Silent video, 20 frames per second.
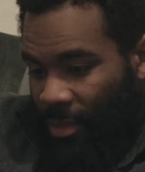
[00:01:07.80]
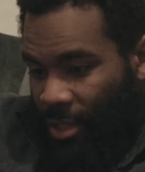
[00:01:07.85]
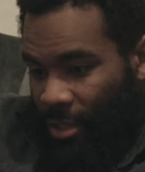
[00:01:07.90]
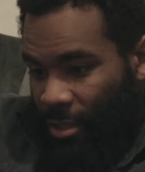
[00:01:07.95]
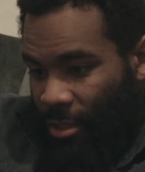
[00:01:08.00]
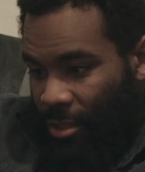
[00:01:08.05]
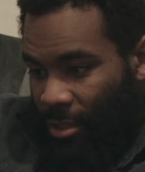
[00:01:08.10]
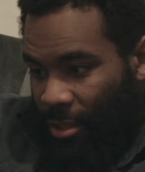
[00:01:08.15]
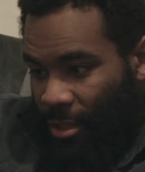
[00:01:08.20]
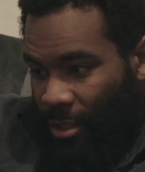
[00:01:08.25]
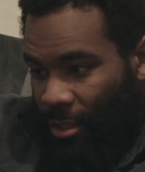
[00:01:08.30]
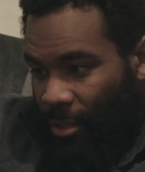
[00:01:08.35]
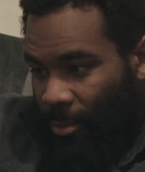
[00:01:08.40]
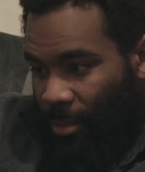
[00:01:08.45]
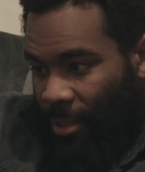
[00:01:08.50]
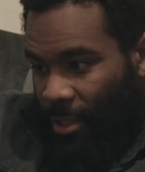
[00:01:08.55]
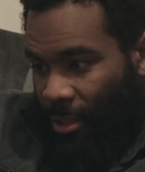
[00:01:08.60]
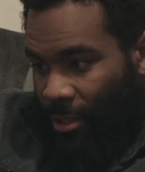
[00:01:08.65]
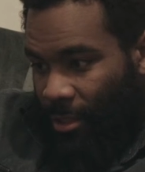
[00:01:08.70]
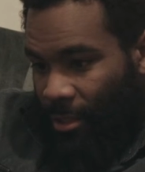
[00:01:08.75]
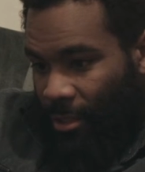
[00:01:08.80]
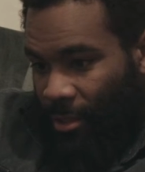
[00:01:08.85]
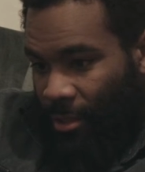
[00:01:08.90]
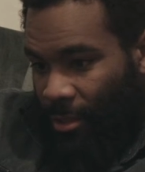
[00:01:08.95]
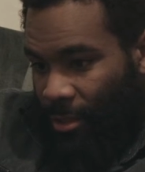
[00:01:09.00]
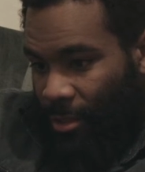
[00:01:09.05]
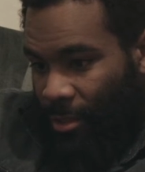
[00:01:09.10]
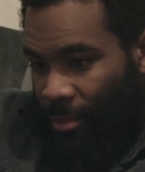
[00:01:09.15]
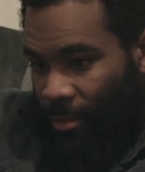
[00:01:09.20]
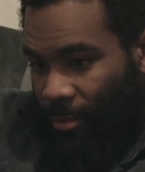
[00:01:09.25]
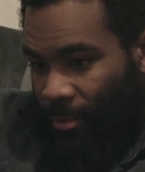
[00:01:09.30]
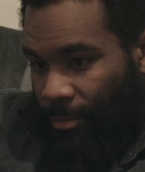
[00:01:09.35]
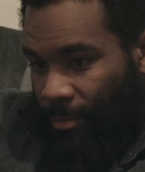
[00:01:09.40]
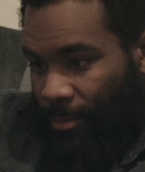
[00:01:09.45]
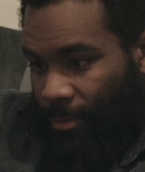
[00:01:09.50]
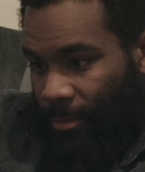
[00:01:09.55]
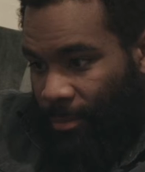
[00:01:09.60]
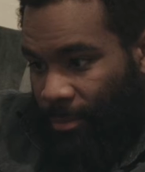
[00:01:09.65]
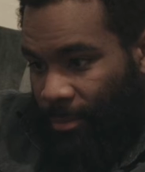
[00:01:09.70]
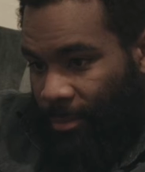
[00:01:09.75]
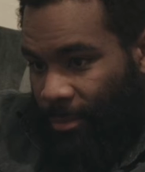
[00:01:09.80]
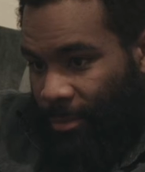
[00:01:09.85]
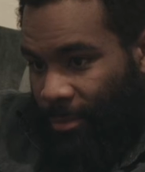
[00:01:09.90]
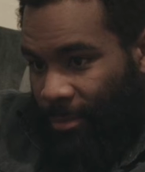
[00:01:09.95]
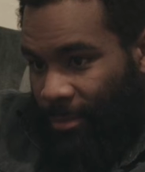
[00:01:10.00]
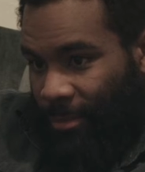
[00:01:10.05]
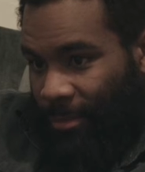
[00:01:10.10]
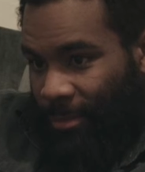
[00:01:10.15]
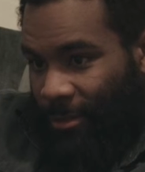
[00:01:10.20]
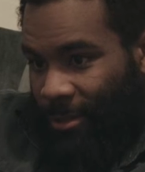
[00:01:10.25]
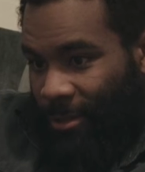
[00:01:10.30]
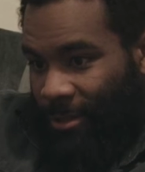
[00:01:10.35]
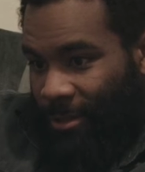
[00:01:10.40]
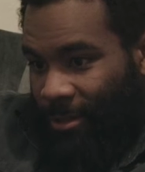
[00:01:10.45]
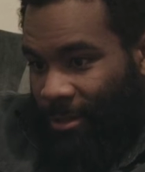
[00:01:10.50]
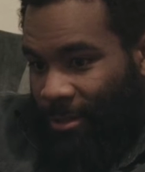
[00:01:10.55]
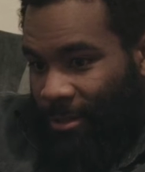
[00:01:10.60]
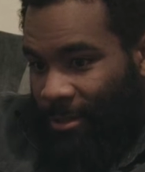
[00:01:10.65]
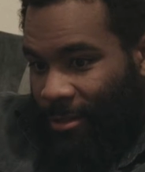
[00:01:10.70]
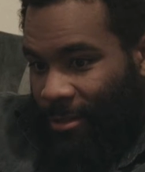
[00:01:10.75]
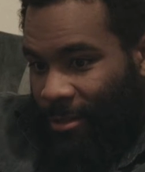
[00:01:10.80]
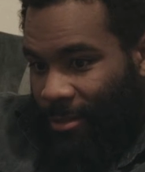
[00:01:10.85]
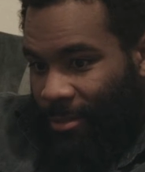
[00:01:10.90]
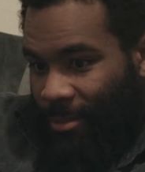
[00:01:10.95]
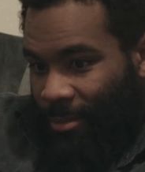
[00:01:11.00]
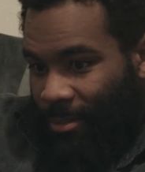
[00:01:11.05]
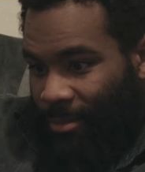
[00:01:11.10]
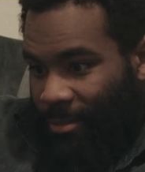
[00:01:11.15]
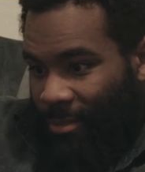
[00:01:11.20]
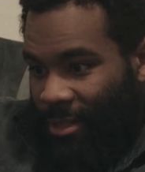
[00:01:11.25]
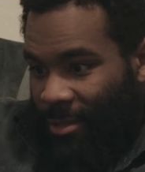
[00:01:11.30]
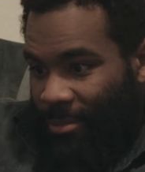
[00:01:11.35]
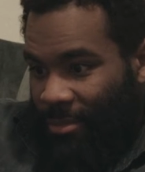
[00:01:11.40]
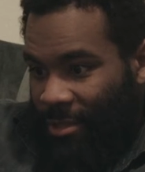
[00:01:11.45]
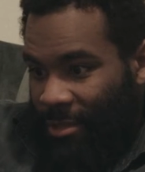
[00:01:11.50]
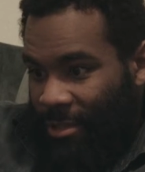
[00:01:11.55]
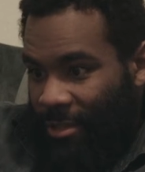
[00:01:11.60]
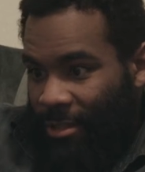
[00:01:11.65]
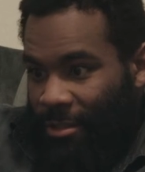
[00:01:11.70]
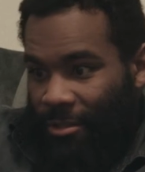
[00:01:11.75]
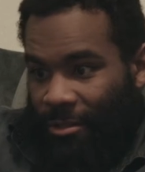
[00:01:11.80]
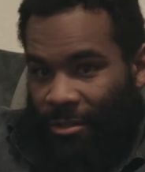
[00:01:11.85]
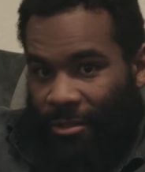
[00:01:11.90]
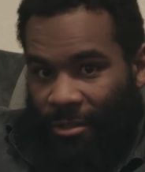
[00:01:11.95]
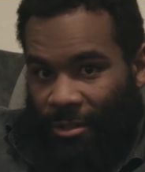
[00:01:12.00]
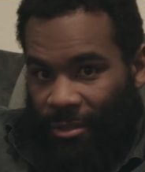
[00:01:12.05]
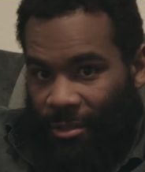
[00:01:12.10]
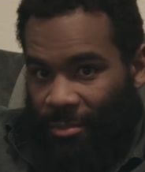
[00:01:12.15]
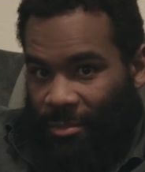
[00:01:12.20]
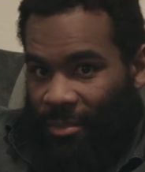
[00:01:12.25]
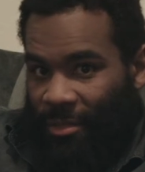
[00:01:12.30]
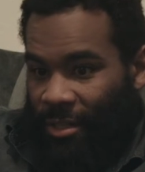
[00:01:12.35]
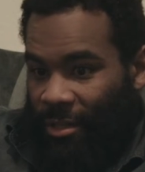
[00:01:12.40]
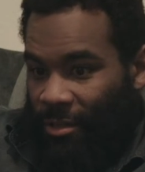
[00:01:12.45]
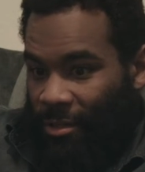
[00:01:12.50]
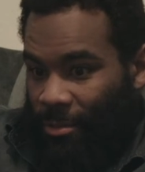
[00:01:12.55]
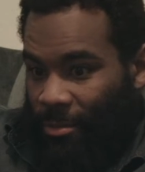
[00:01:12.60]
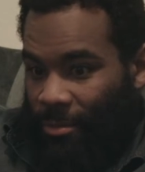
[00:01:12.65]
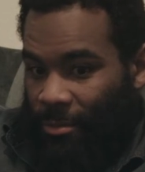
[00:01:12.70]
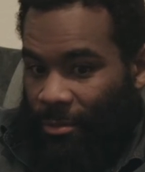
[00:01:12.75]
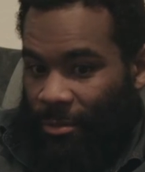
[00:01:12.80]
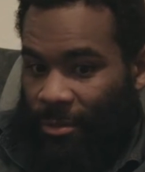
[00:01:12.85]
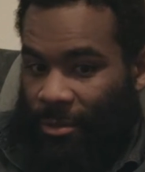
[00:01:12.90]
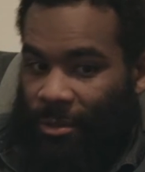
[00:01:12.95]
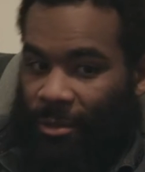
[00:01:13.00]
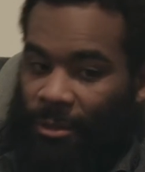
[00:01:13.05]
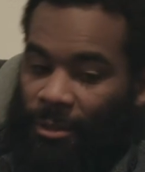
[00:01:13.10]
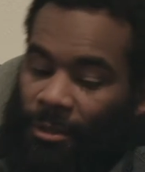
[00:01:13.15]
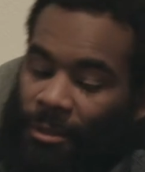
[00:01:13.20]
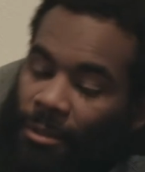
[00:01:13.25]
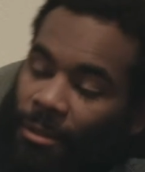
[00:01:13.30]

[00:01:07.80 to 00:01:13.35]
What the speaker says: Not a saint, man. I'm a sinner. I'm terrible.